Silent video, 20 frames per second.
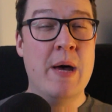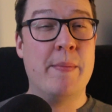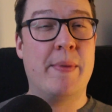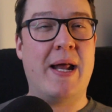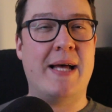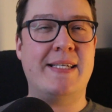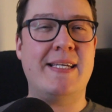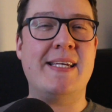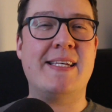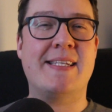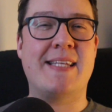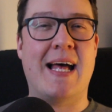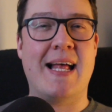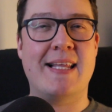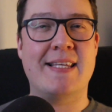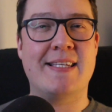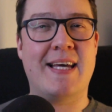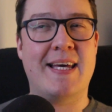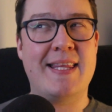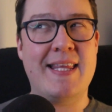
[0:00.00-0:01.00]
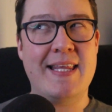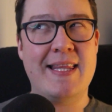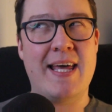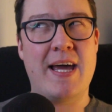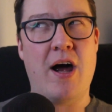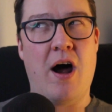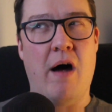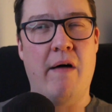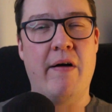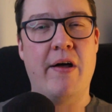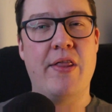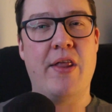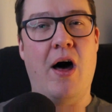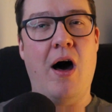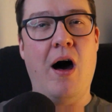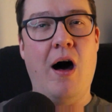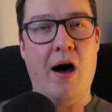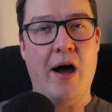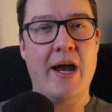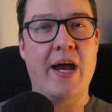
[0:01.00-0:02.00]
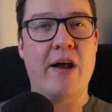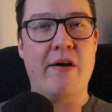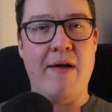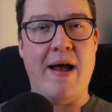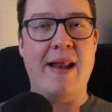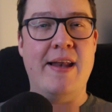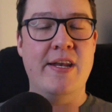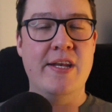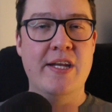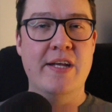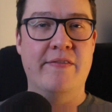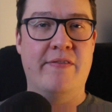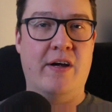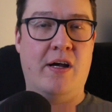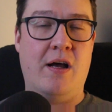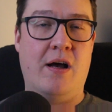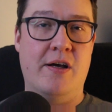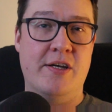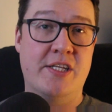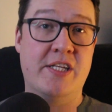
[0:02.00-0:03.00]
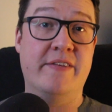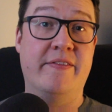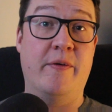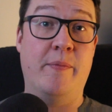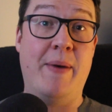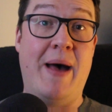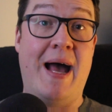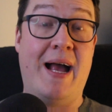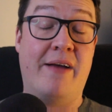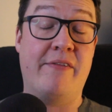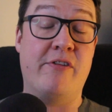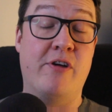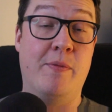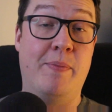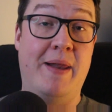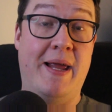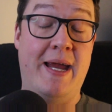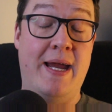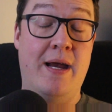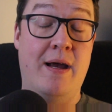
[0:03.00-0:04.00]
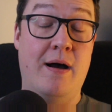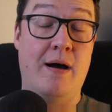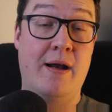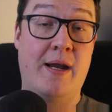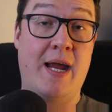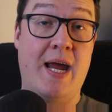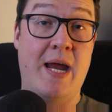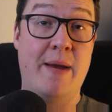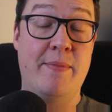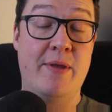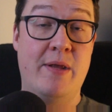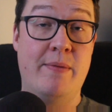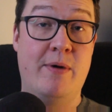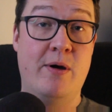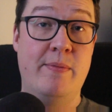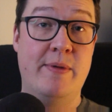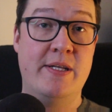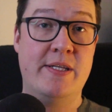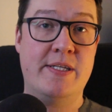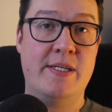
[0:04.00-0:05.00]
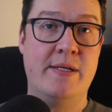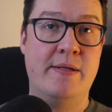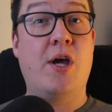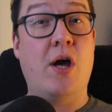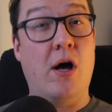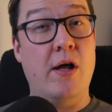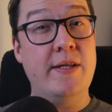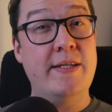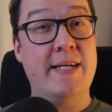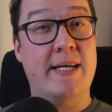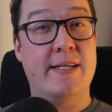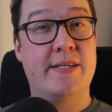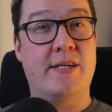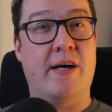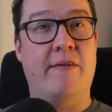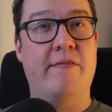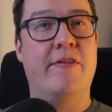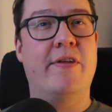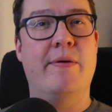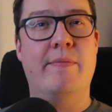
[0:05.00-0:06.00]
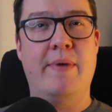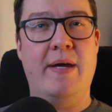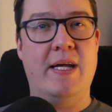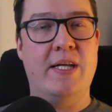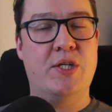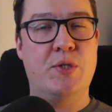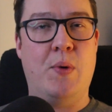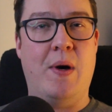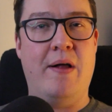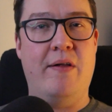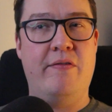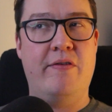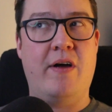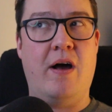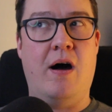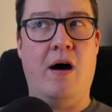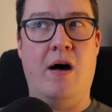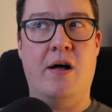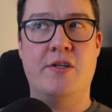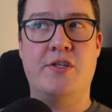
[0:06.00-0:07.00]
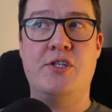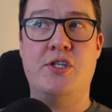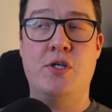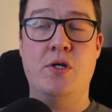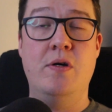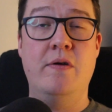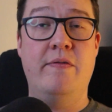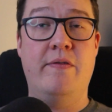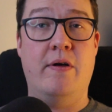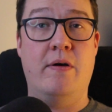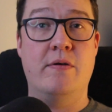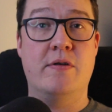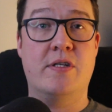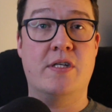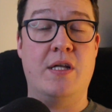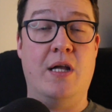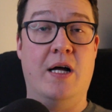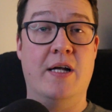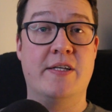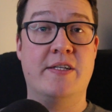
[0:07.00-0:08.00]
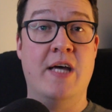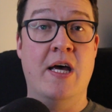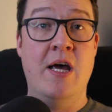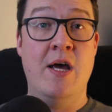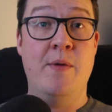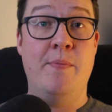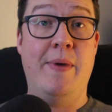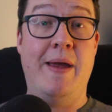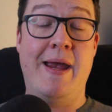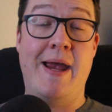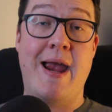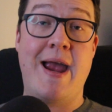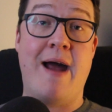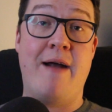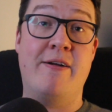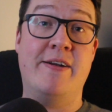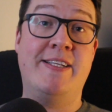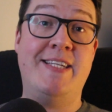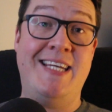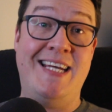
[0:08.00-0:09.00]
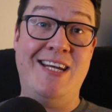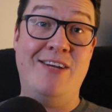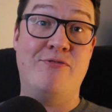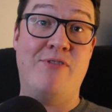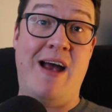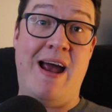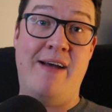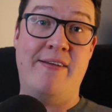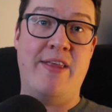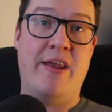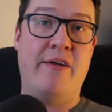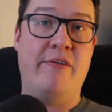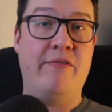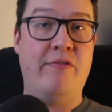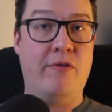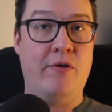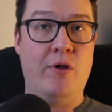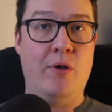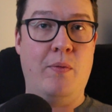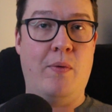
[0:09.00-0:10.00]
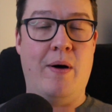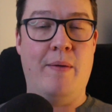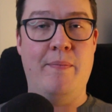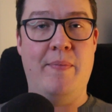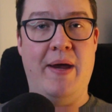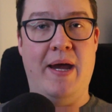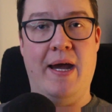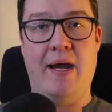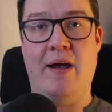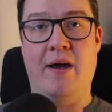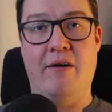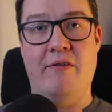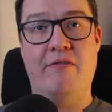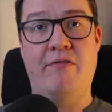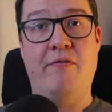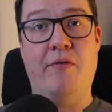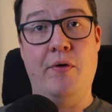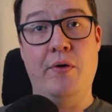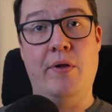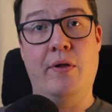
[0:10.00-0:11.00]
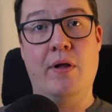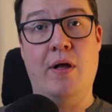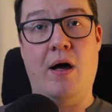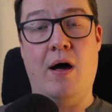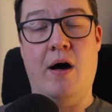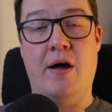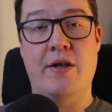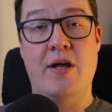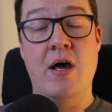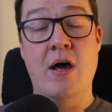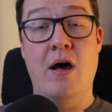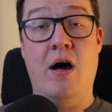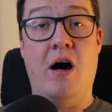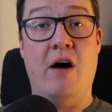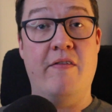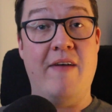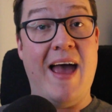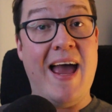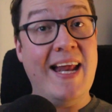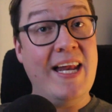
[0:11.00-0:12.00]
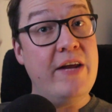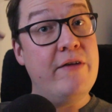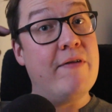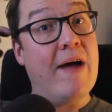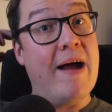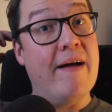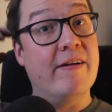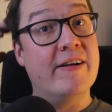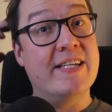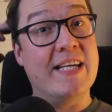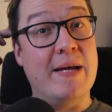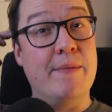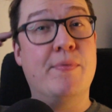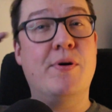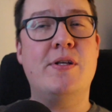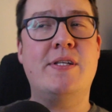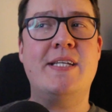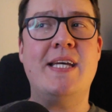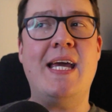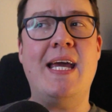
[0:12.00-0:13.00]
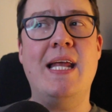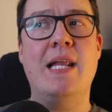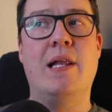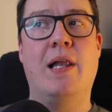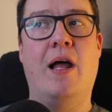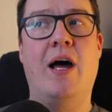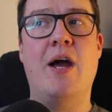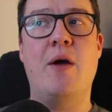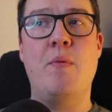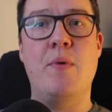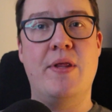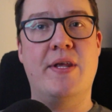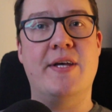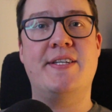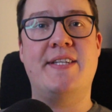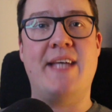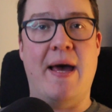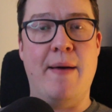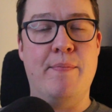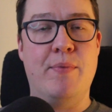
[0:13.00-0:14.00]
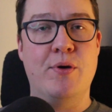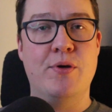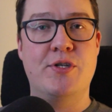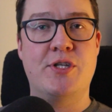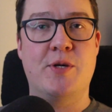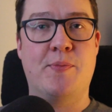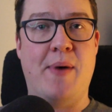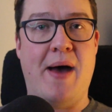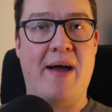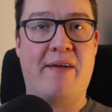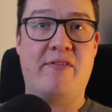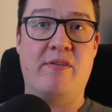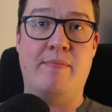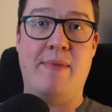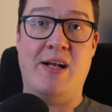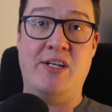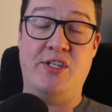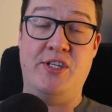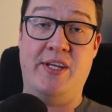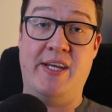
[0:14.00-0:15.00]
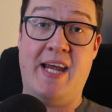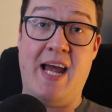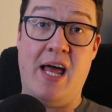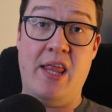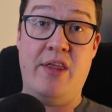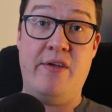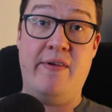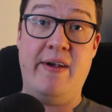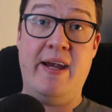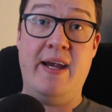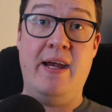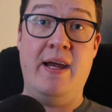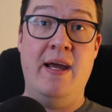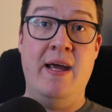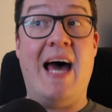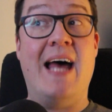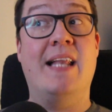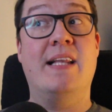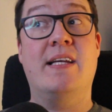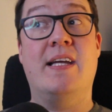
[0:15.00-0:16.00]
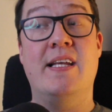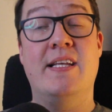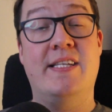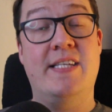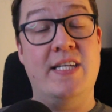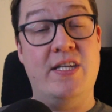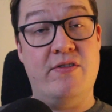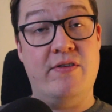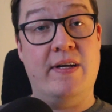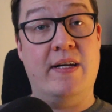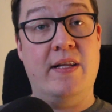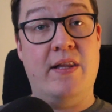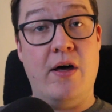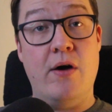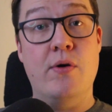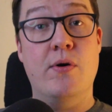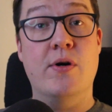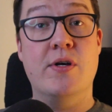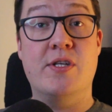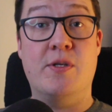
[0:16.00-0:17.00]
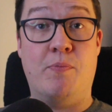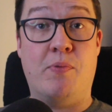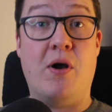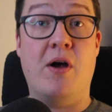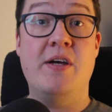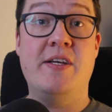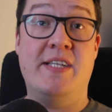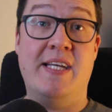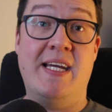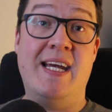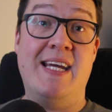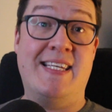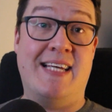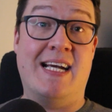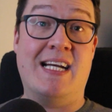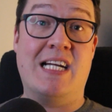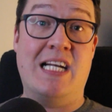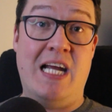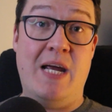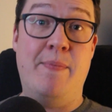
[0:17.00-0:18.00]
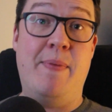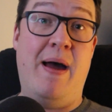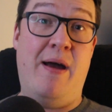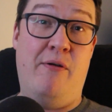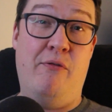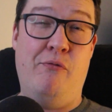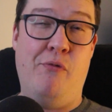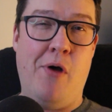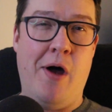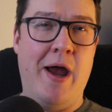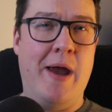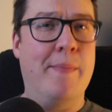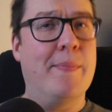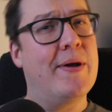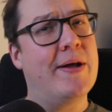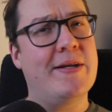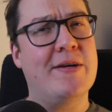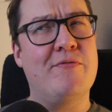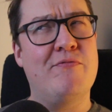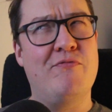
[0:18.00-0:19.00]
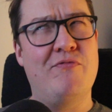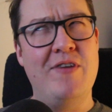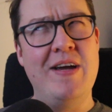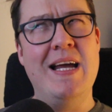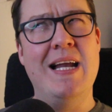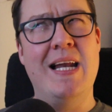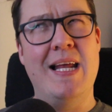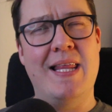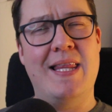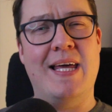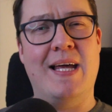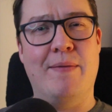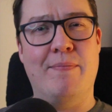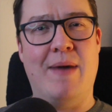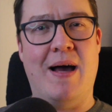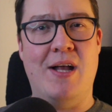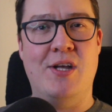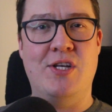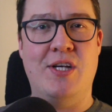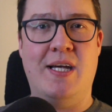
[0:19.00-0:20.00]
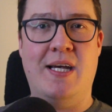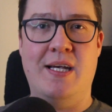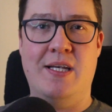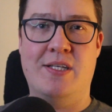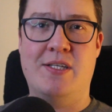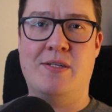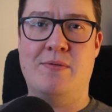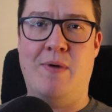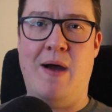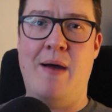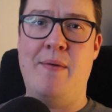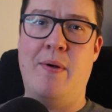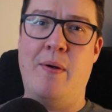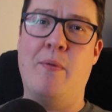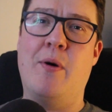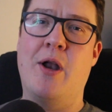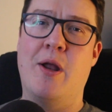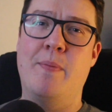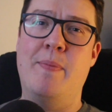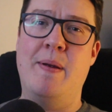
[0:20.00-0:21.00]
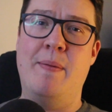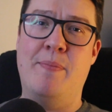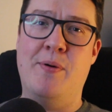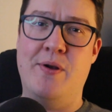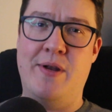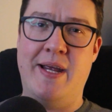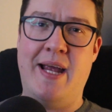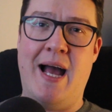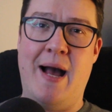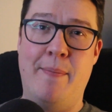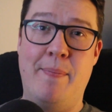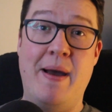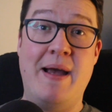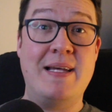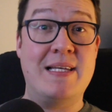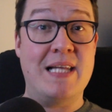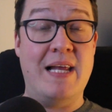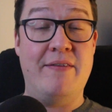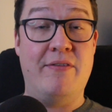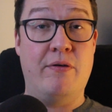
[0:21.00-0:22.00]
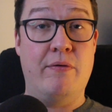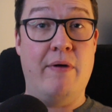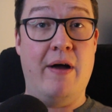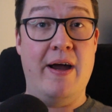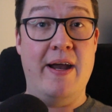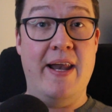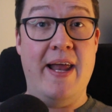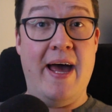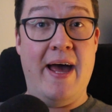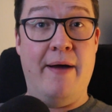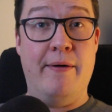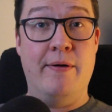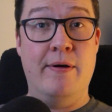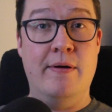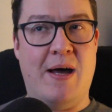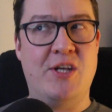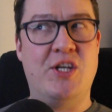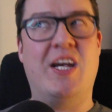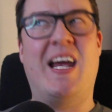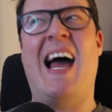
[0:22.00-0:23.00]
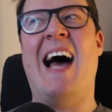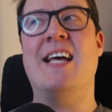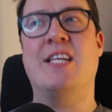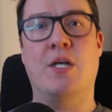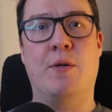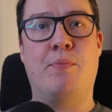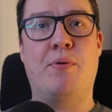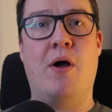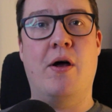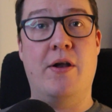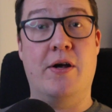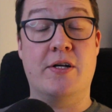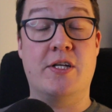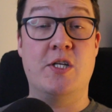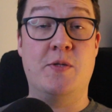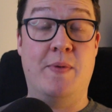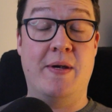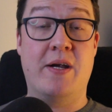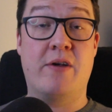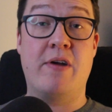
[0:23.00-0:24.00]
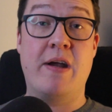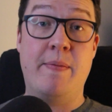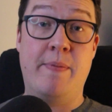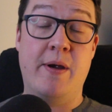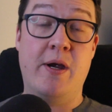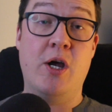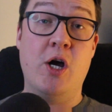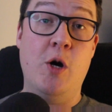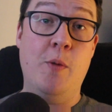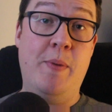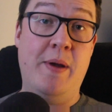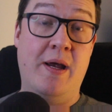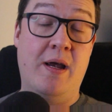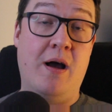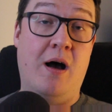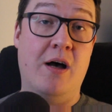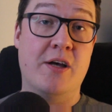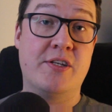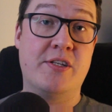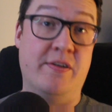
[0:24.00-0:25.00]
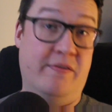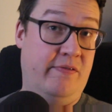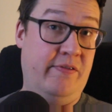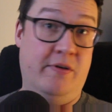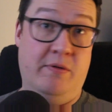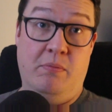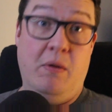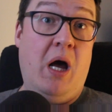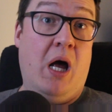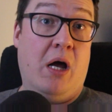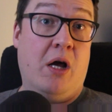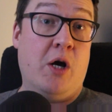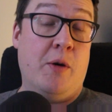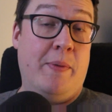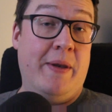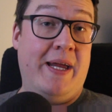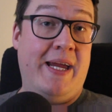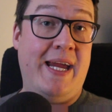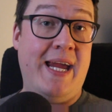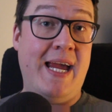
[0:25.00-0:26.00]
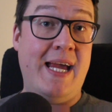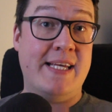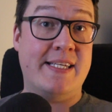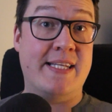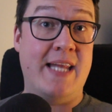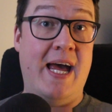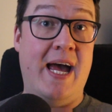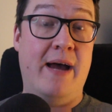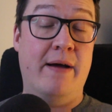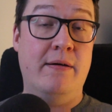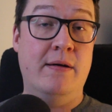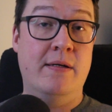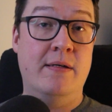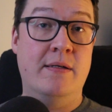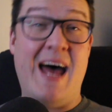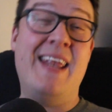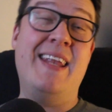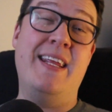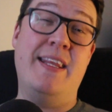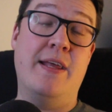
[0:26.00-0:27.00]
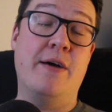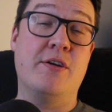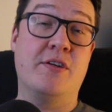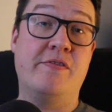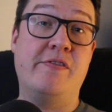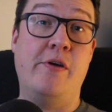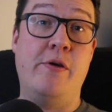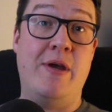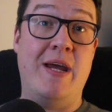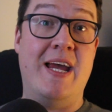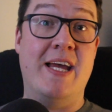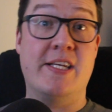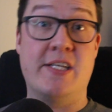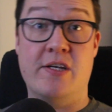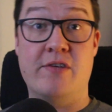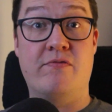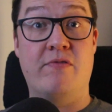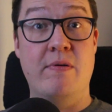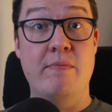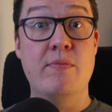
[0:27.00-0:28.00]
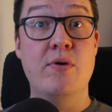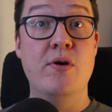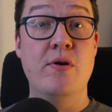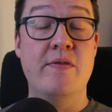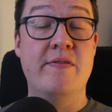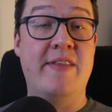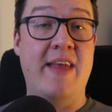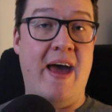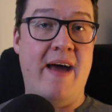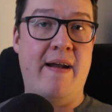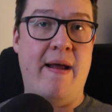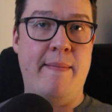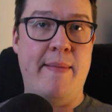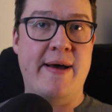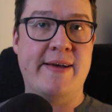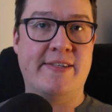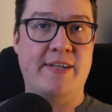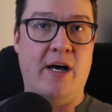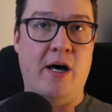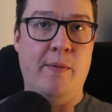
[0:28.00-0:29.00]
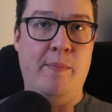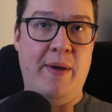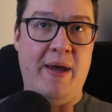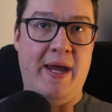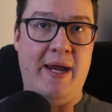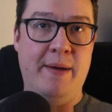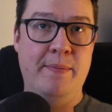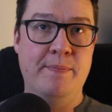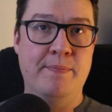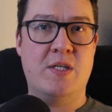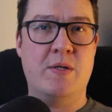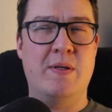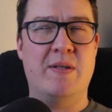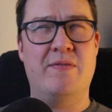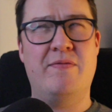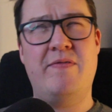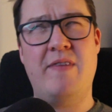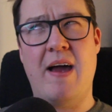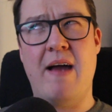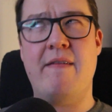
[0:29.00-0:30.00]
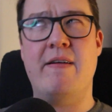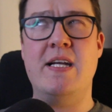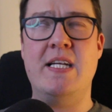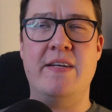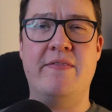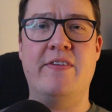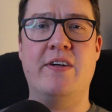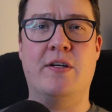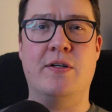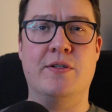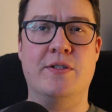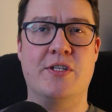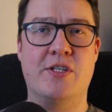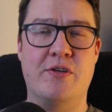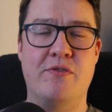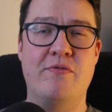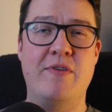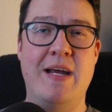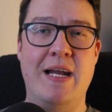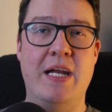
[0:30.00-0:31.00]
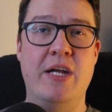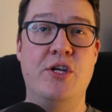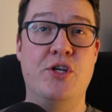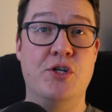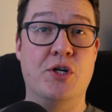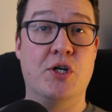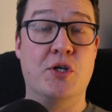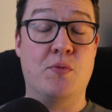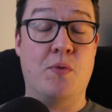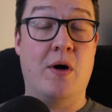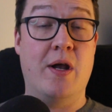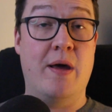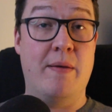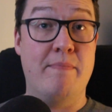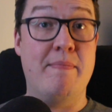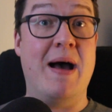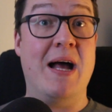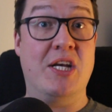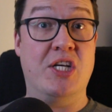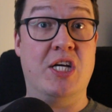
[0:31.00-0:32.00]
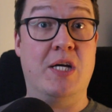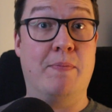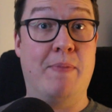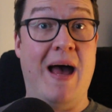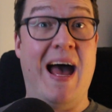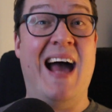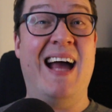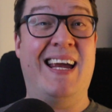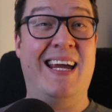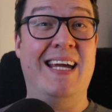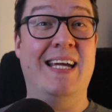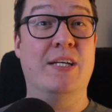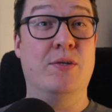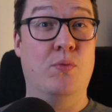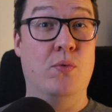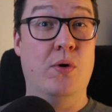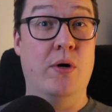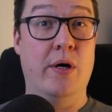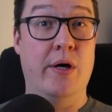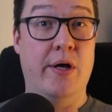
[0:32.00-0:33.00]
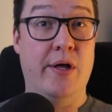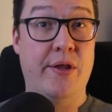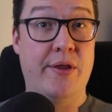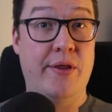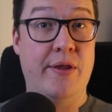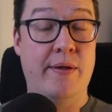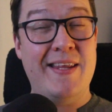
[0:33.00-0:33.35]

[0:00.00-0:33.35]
But as it stands, I think they are on the higher end of a cost of a pack for a playing card game at the moment. The contents of them being 12 cards, 2 of those slots being a guaranteed rare, and then a full one being a foil card of any rarity, puts it in line set booster pack from Magic the Gathering. And considering those, pricing is actually about right, but I don't really think Magic is where we want to be putting our base level right now. Magic as a product has been creeping up in cost for a couple of years now, and in those few years has removed their MSRP, so it's very difficult to really judge what a Magic pack is worth.